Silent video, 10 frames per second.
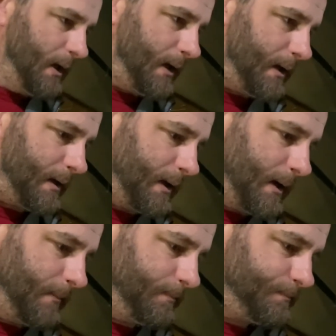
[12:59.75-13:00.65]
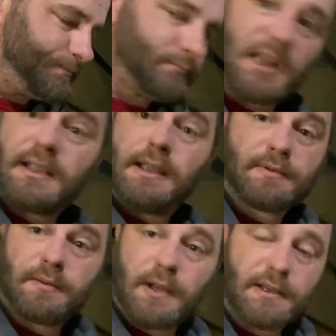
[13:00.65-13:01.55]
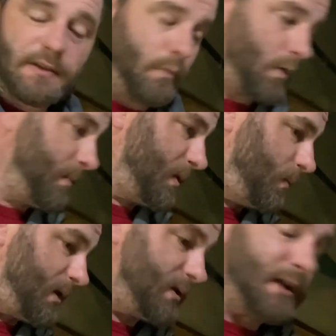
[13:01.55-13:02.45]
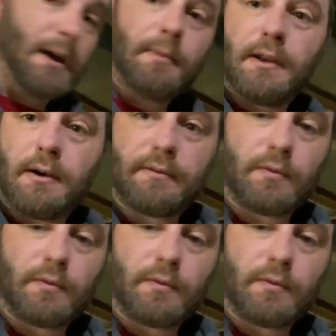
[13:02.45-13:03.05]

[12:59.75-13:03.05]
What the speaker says: And it keeps them nice and warm in the wintertime, and they don't have to